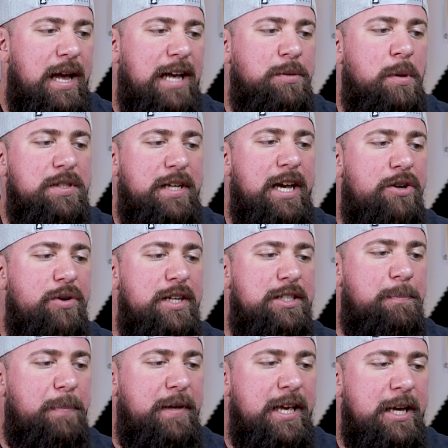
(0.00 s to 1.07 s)
as well as
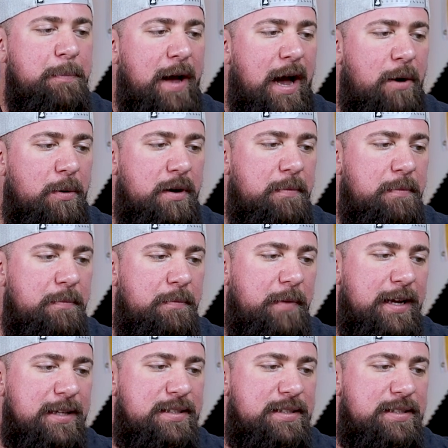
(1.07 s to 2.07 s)
increased peak power in